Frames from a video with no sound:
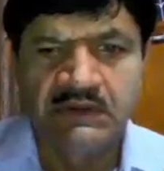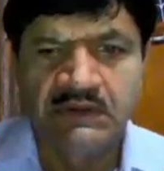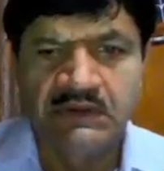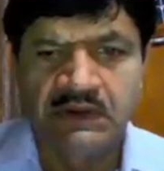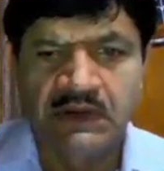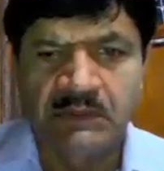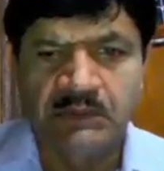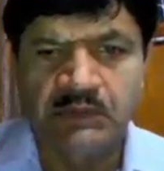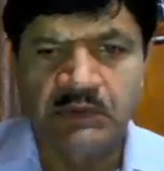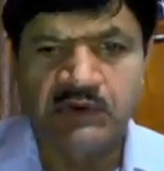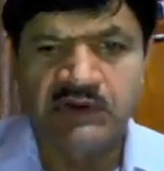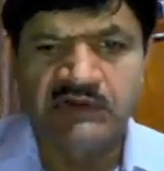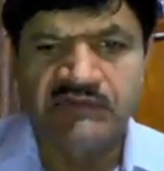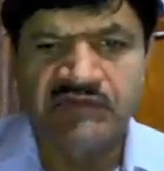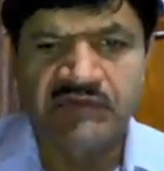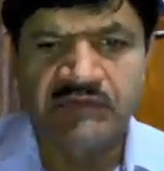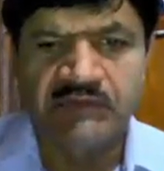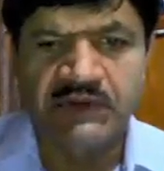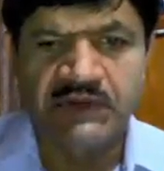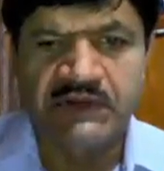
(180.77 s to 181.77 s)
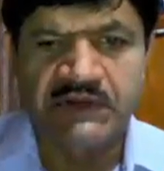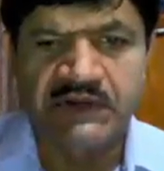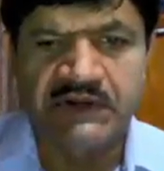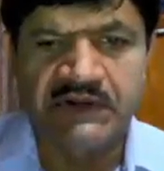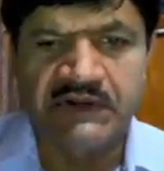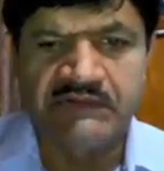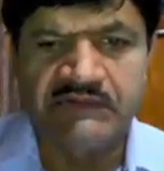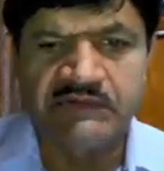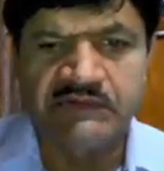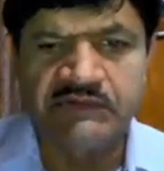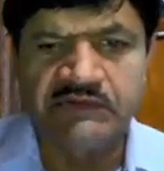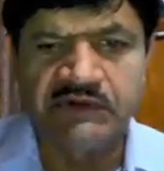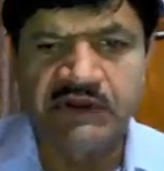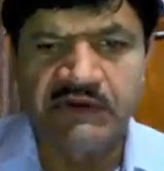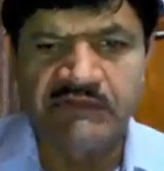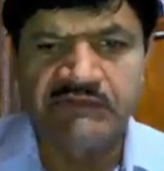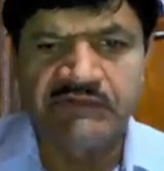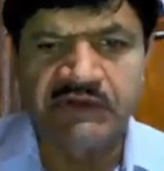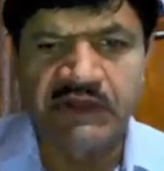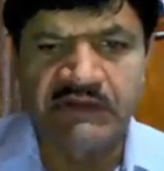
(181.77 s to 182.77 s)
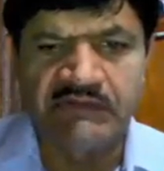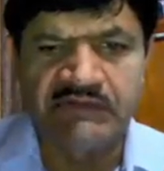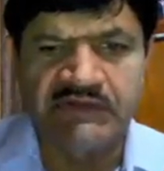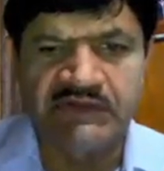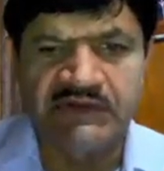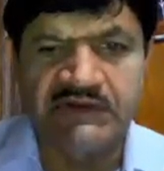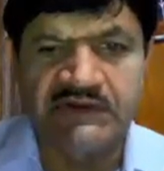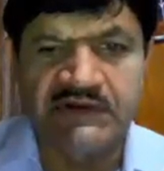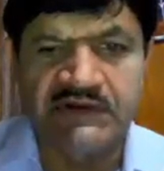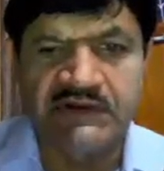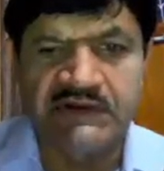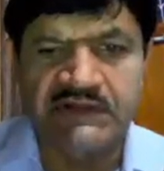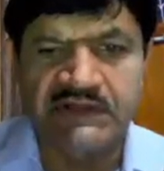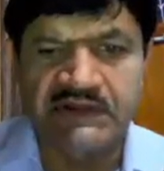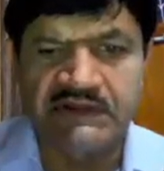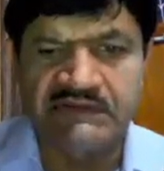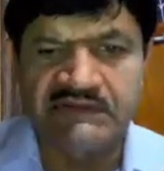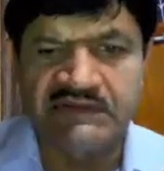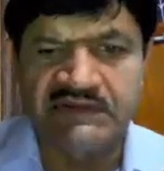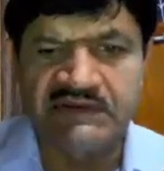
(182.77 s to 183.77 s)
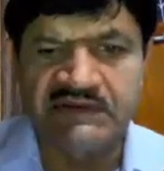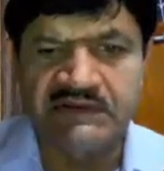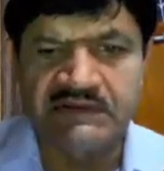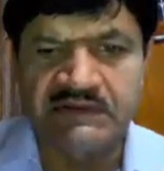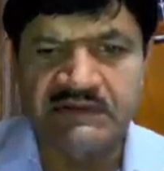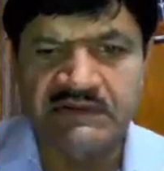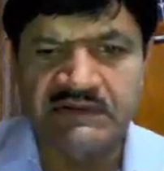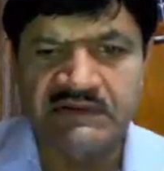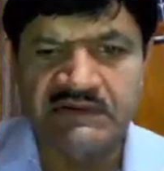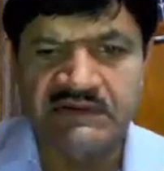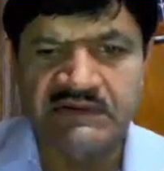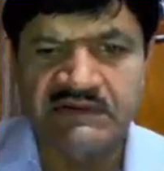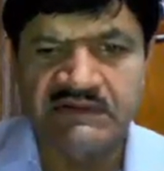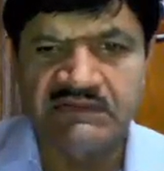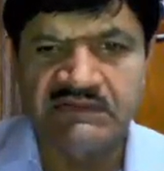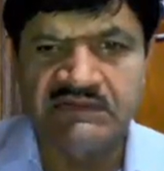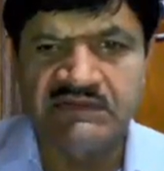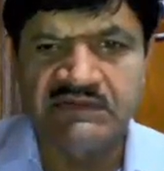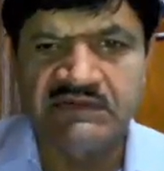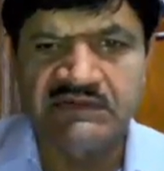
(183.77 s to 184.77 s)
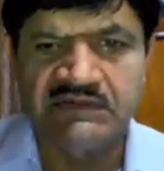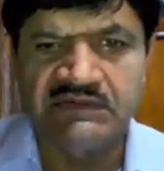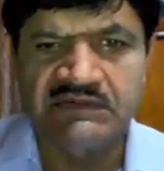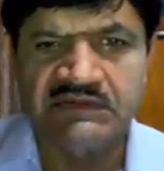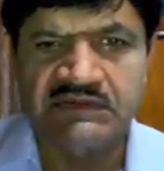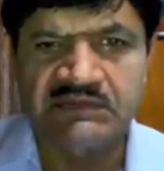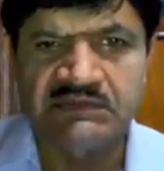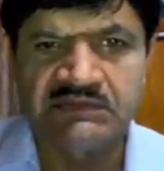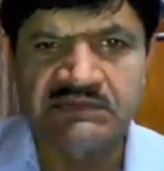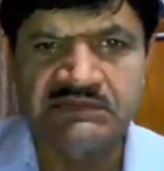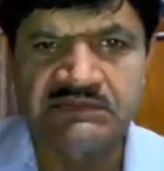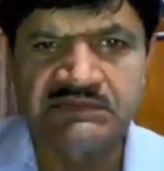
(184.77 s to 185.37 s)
uploaded from the internet, so you have to have an internet connection on your system.